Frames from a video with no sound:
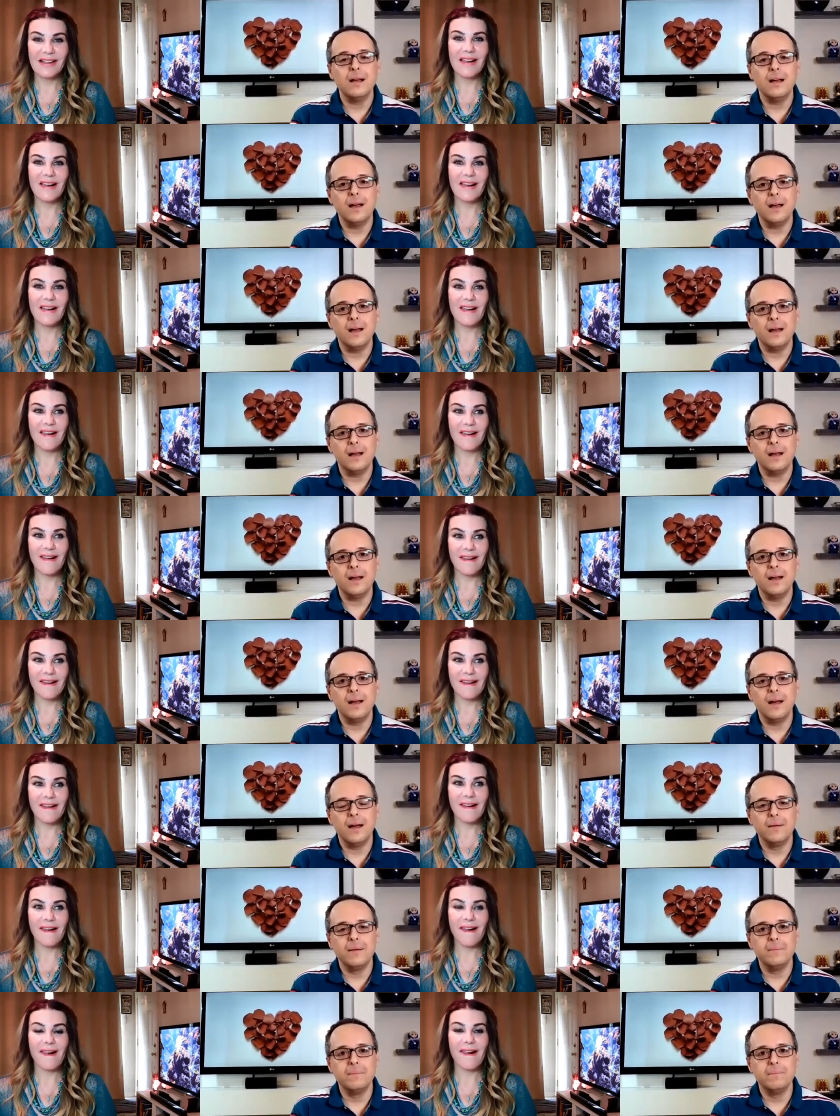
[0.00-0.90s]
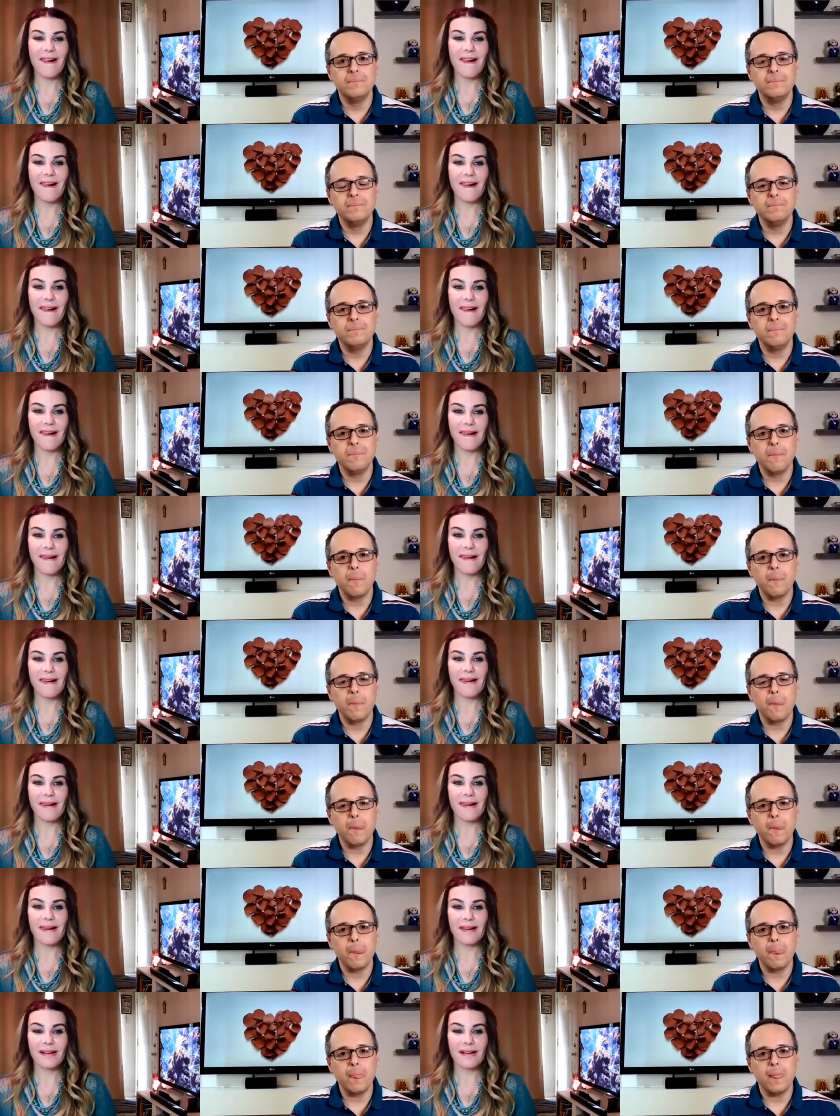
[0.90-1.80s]
Speaker 1: um,
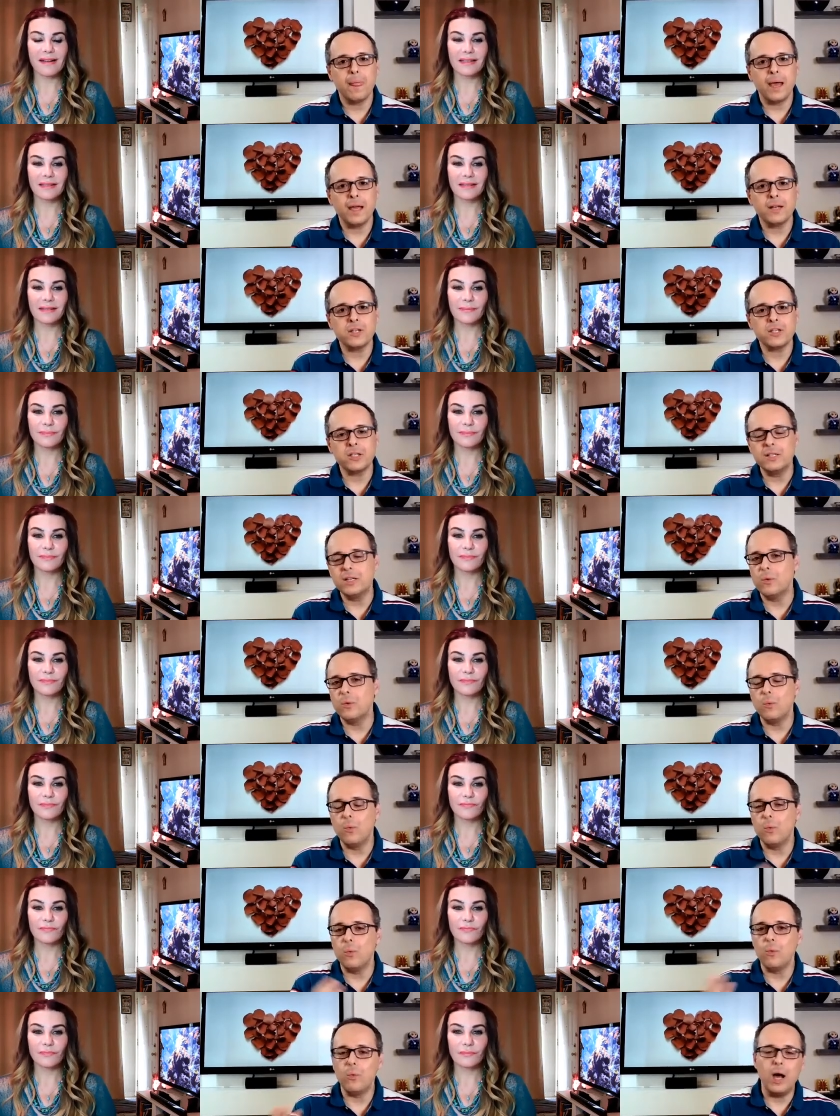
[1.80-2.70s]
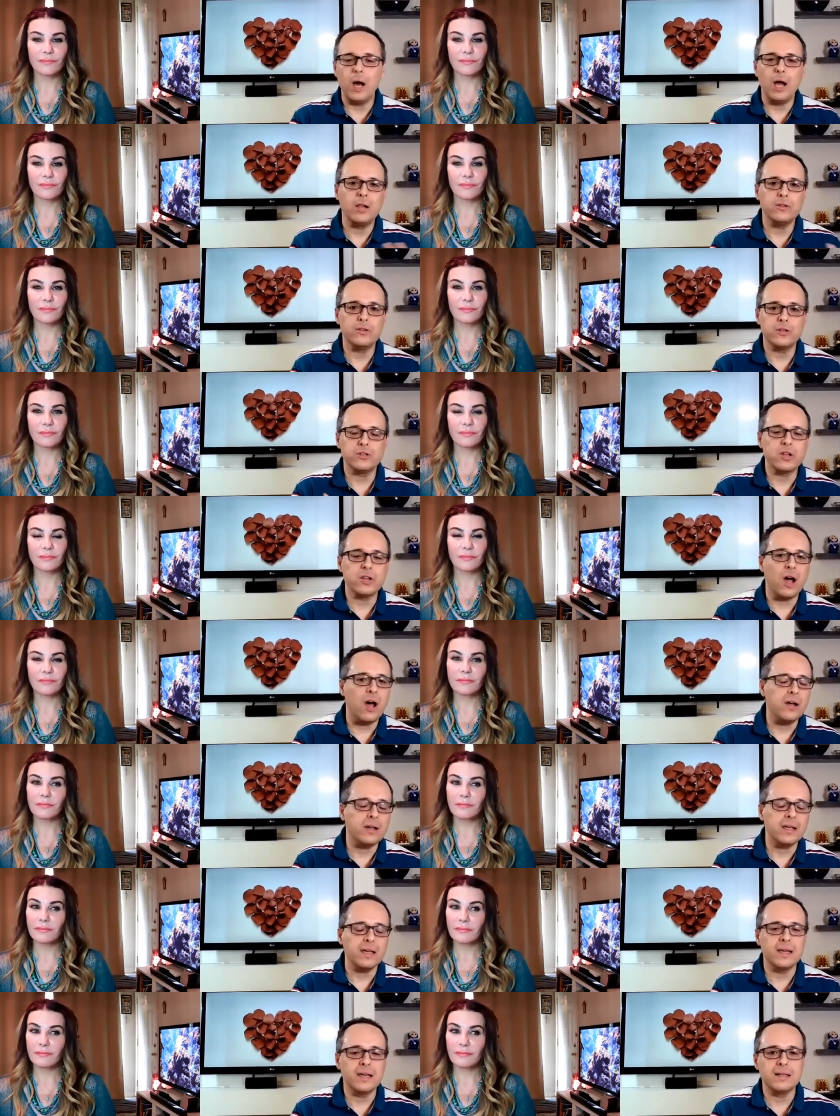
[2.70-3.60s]
actually, while you're
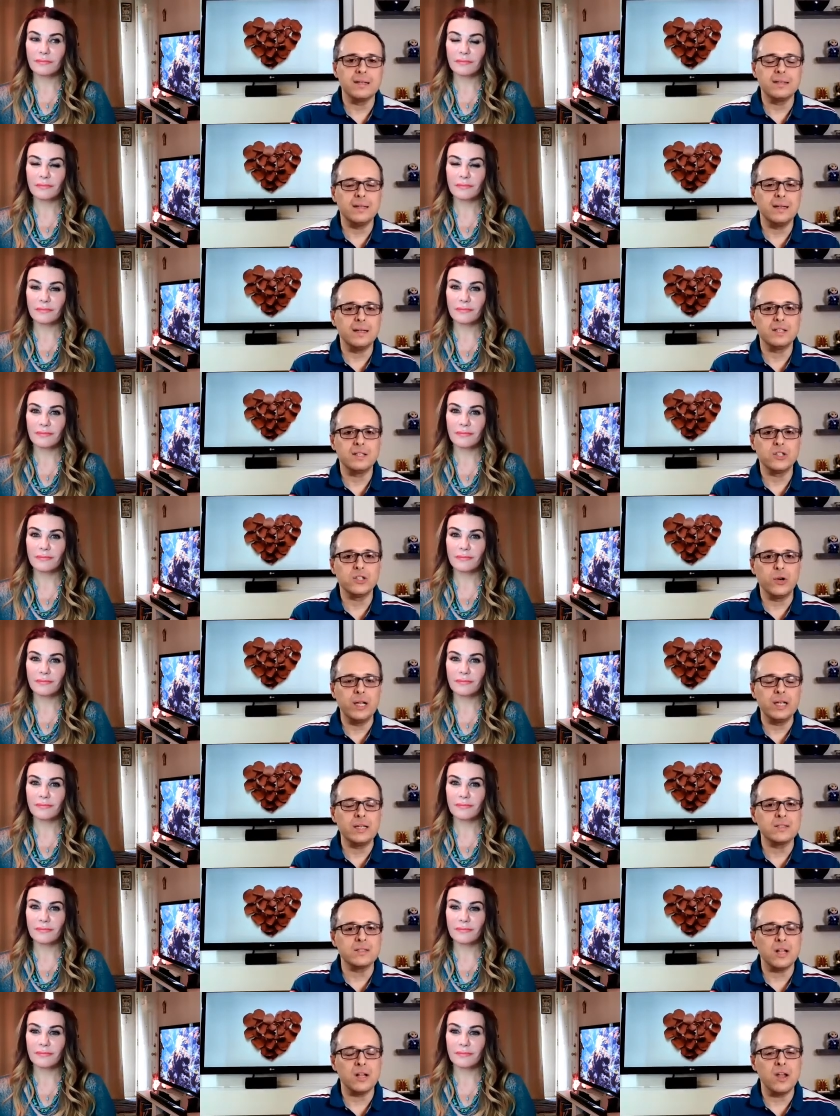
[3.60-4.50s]
talking, it, it rings a